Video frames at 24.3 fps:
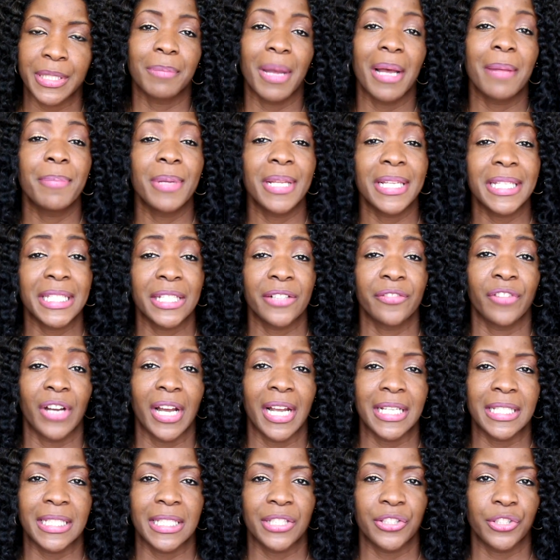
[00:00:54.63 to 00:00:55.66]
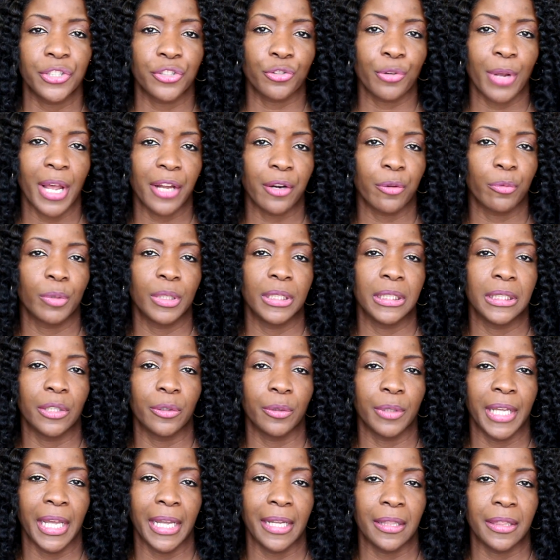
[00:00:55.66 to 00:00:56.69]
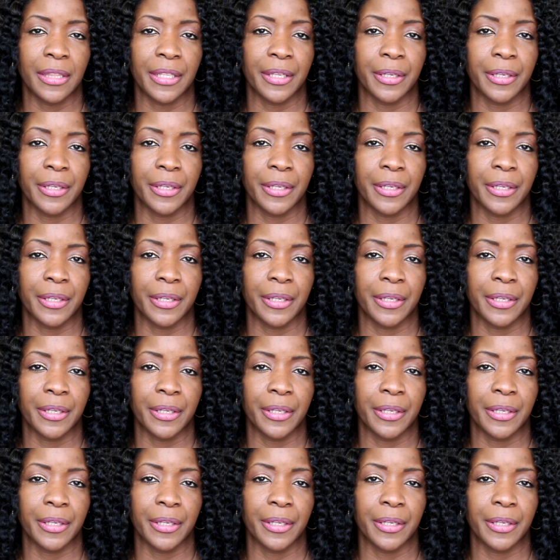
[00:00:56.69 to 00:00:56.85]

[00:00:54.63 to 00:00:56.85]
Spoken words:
my best advice is to try to relocate